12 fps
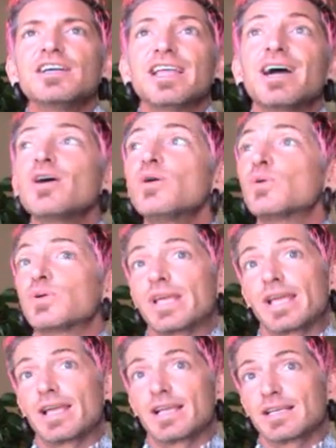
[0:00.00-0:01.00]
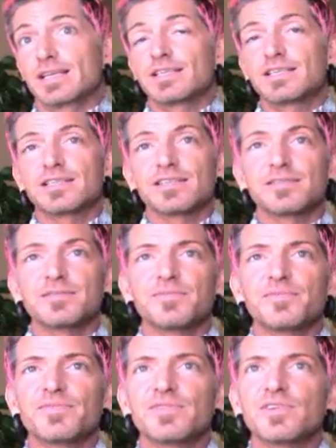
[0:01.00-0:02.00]
Nowadays,
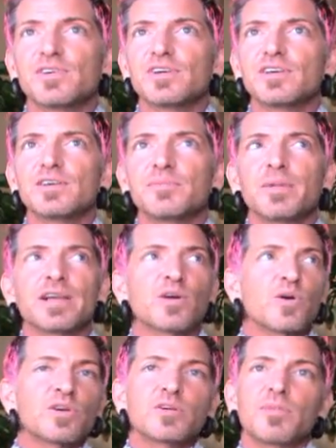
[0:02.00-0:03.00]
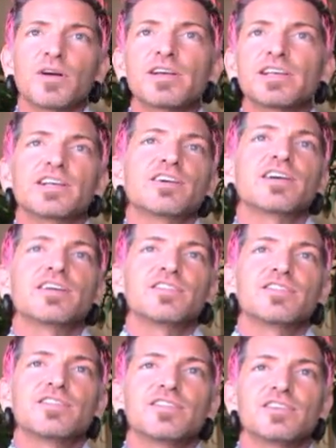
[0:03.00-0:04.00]
my corner market here
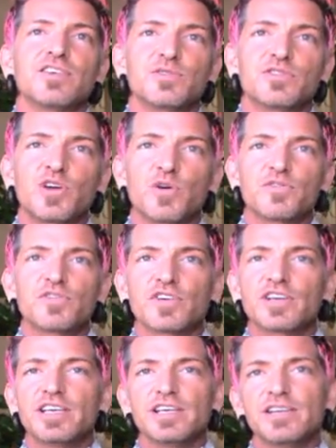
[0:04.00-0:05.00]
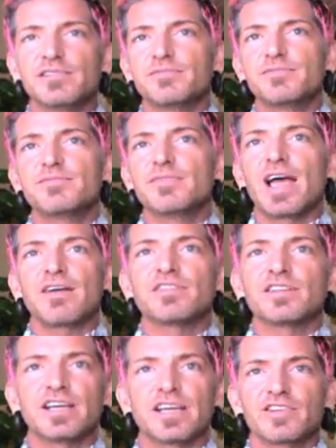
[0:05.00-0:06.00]
has, you know, tofurkey
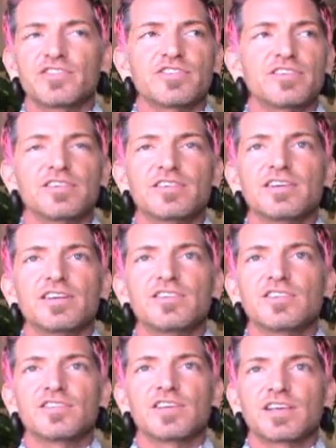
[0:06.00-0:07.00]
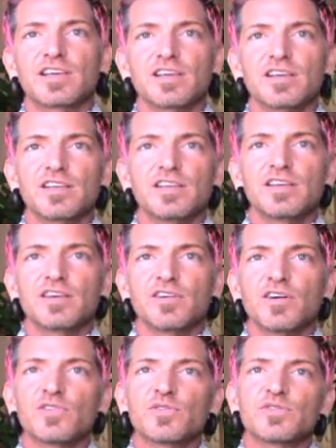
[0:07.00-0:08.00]
avalanche and just like
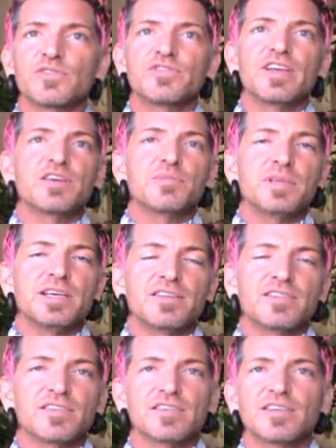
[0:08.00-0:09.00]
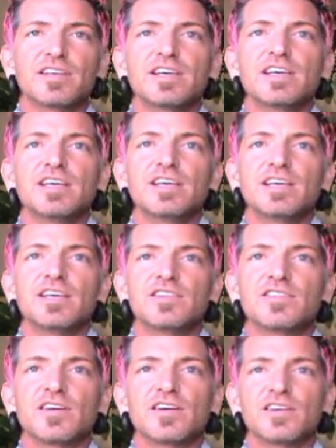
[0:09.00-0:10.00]
all sorts of fake meats, and
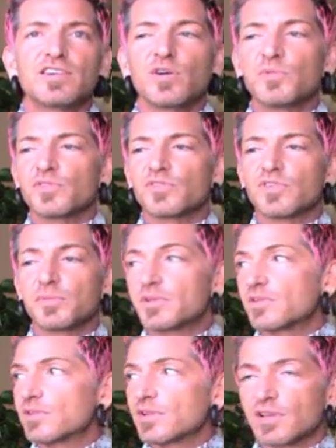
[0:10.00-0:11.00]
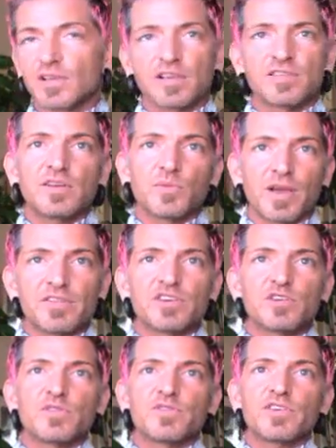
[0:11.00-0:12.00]
it's you almost, I mean, like I said, we're having a
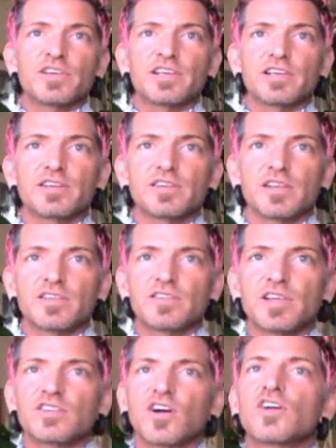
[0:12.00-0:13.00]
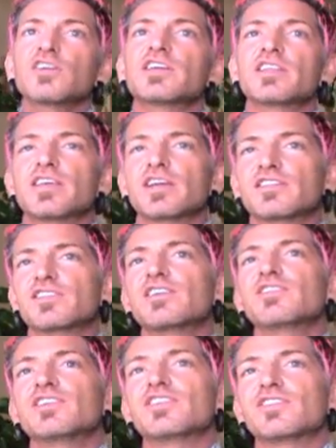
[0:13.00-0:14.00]
tofurkey. That's hardly a
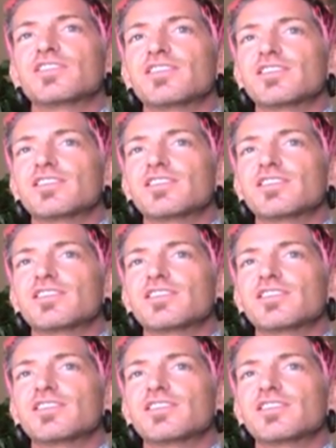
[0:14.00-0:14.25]
Thanksgiving